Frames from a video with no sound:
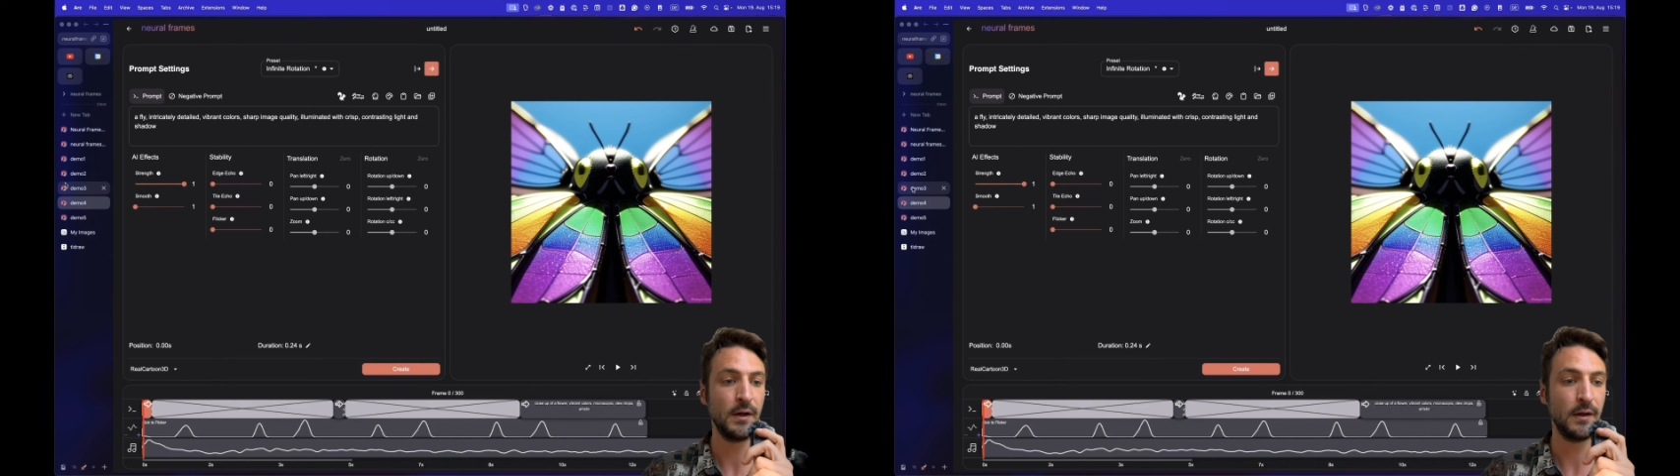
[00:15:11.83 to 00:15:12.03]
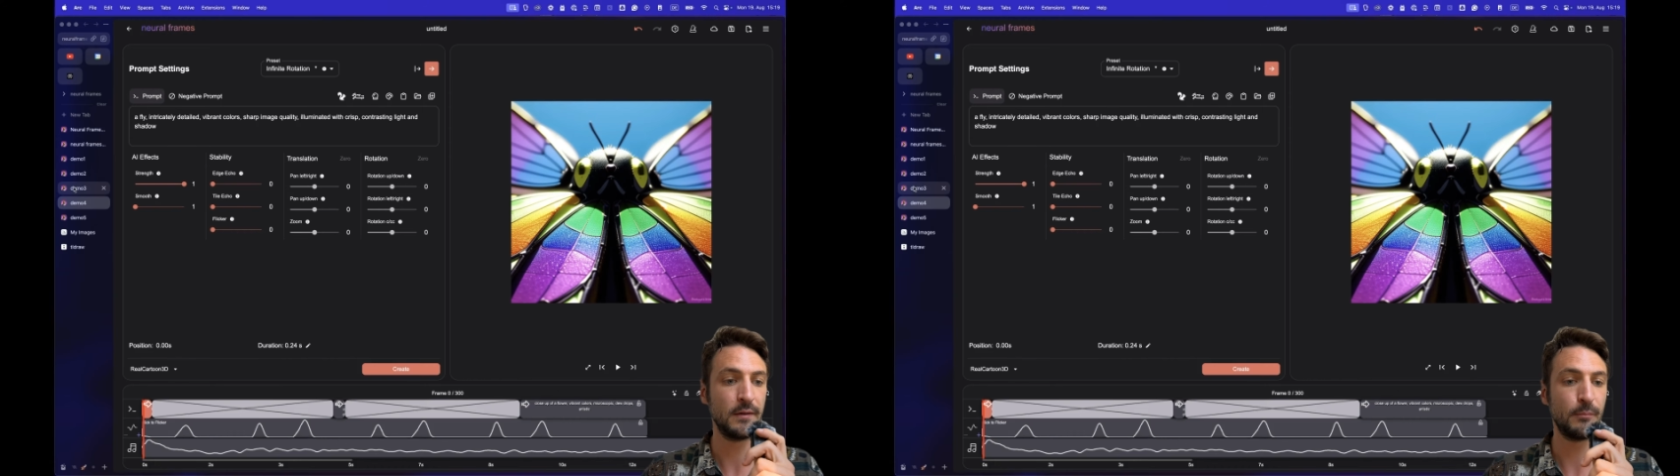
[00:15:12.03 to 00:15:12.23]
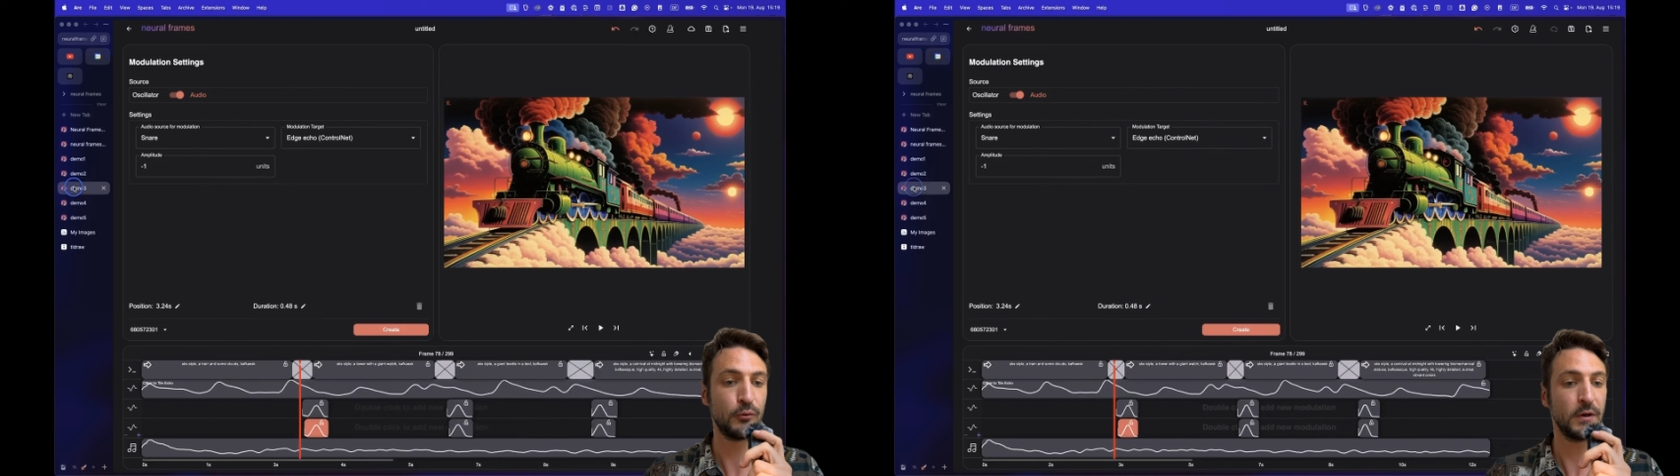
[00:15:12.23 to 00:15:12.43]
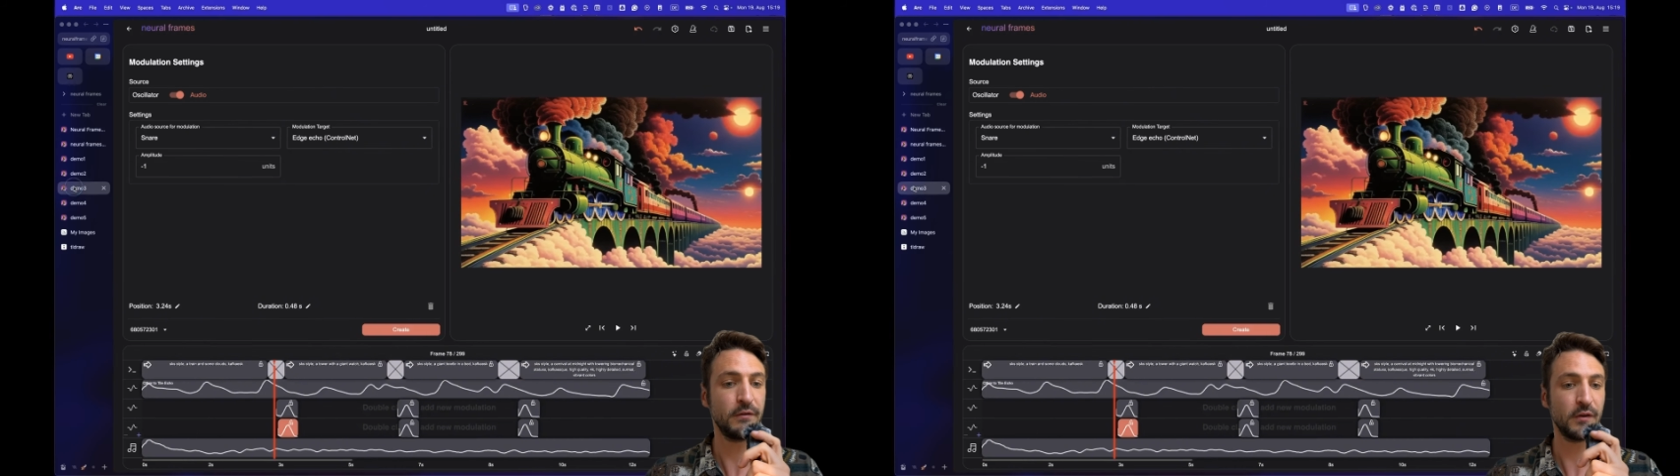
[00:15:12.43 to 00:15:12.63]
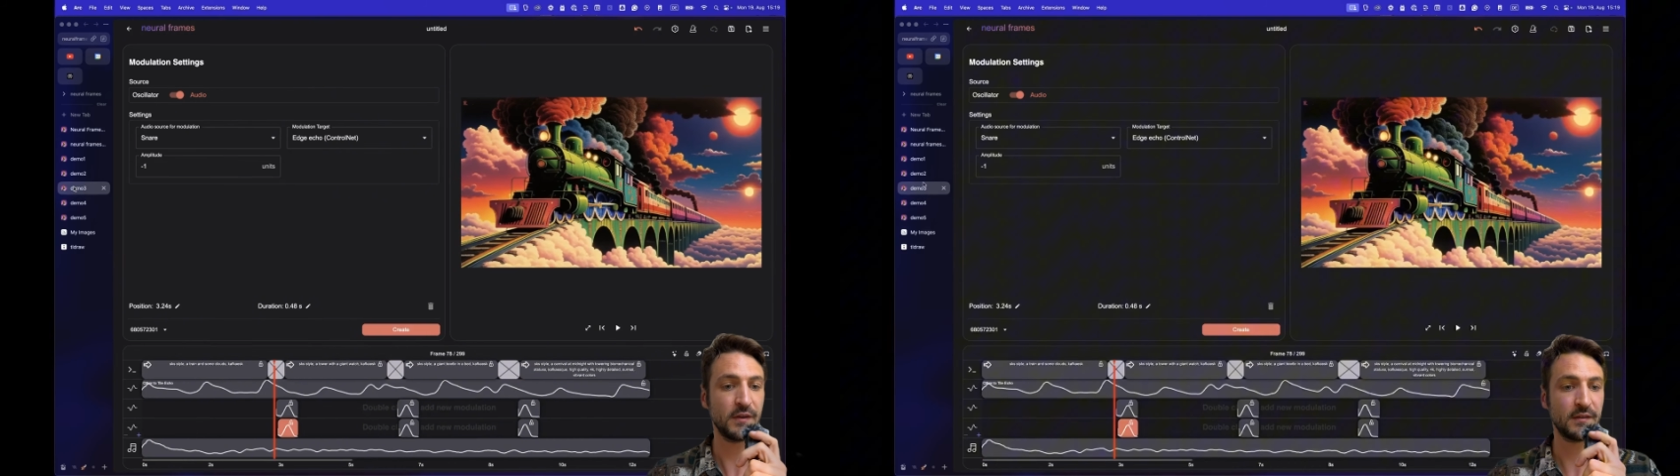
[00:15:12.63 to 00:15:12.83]
In the
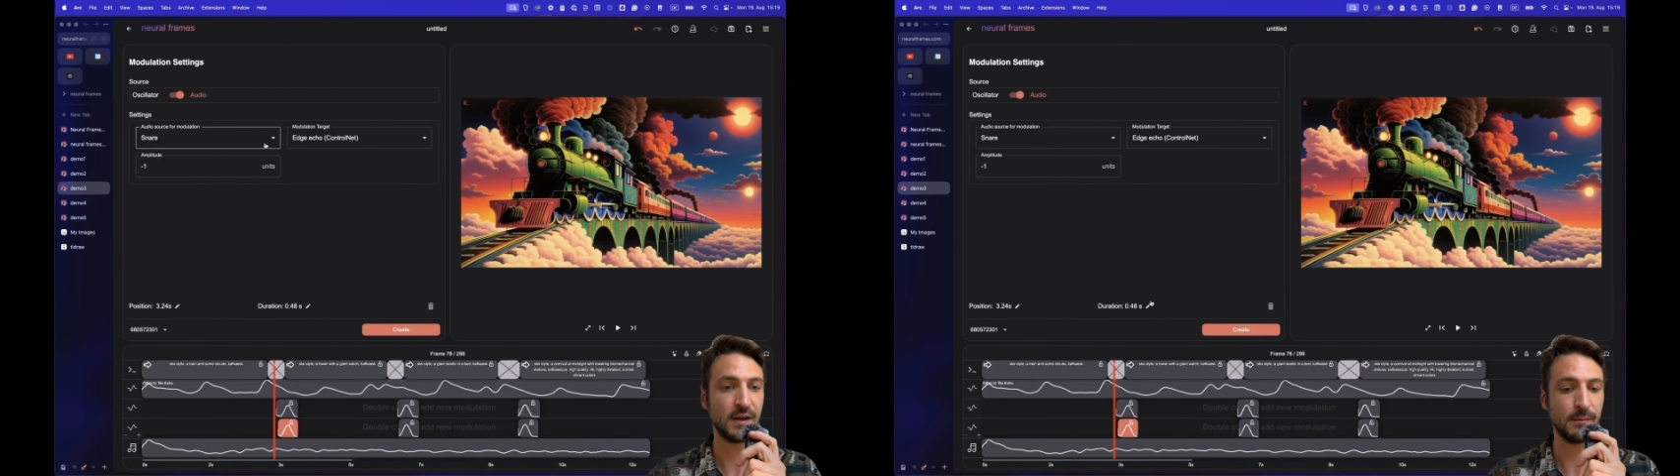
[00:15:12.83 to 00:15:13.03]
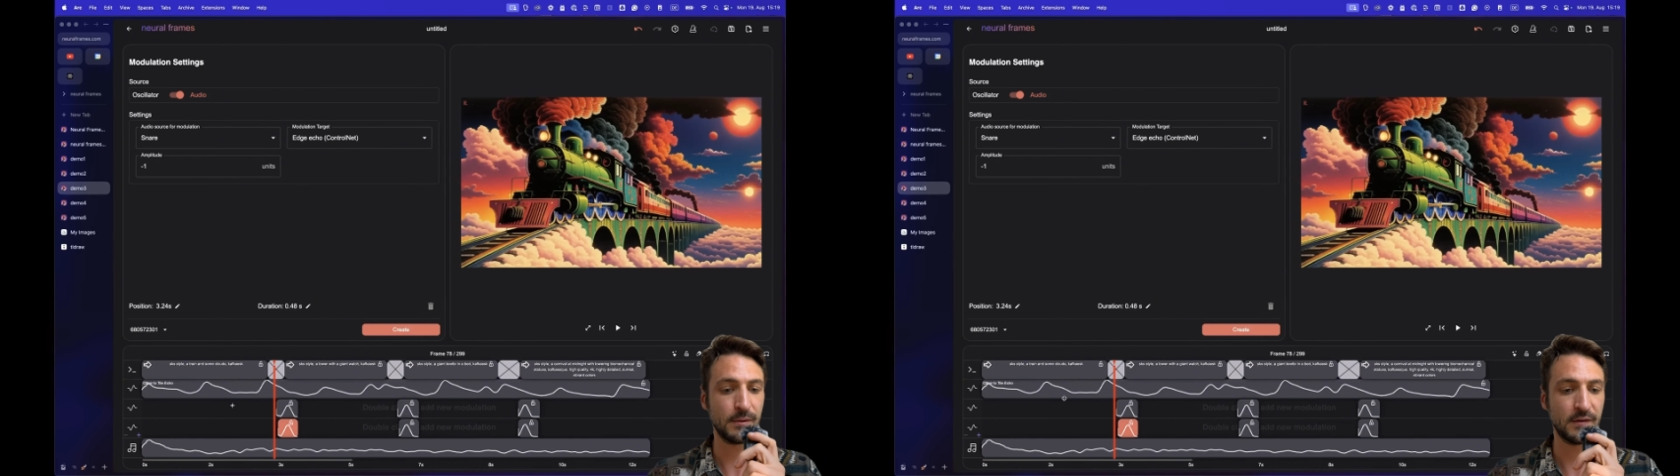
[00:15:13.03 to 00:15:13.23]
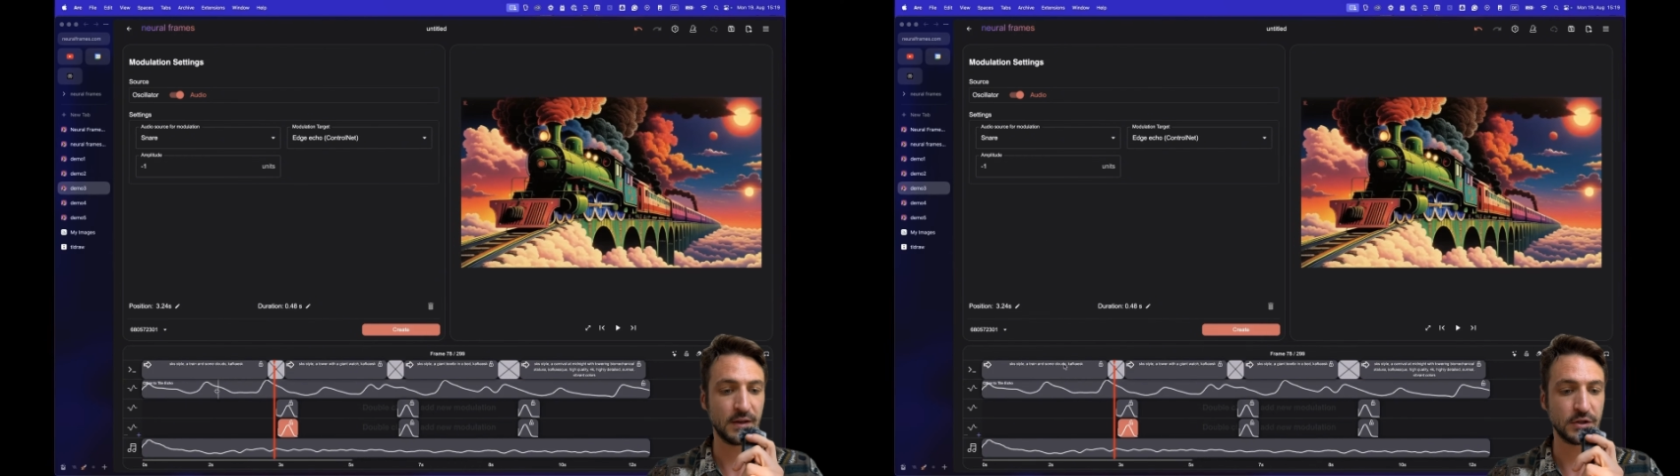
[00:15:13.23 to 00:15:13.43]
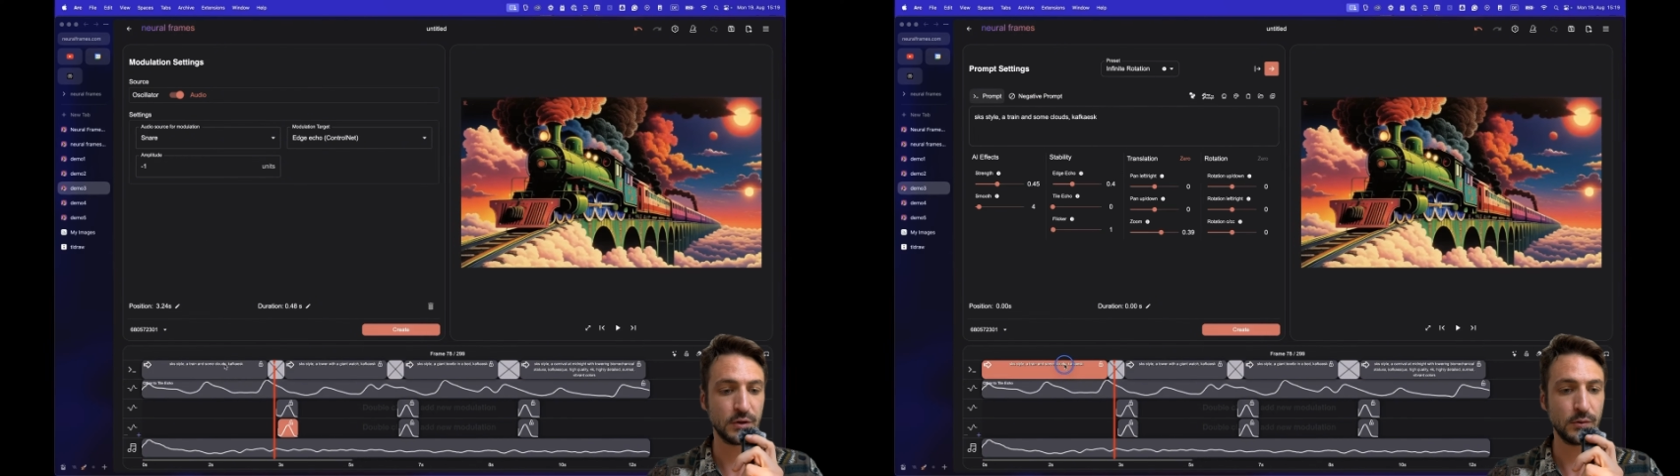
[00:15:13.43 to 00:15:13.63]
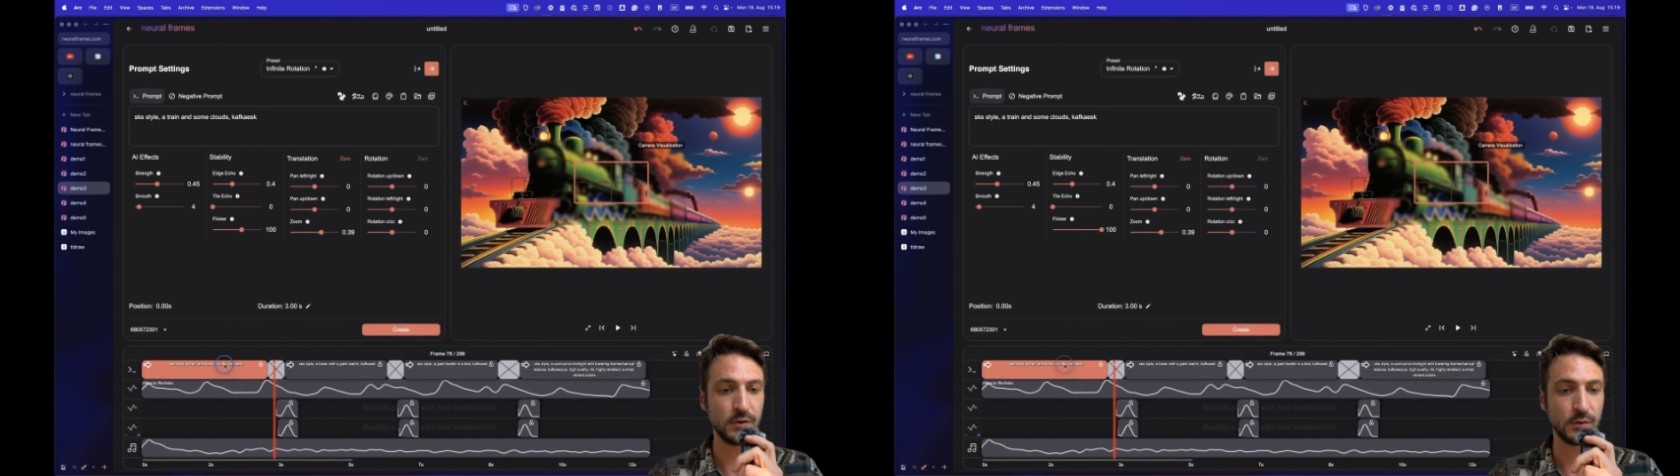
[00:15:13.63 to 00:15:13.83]
previous examples I showed